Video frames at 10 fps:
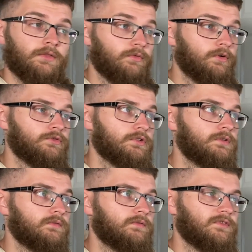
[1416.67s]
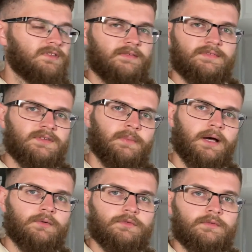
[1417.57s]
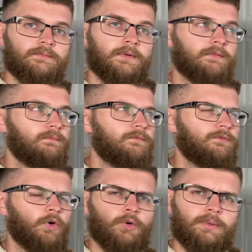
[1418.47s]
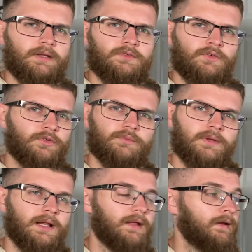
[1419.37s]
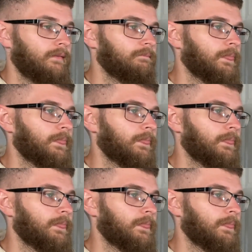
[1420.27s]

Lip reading: £370 and 4 pence or something like that.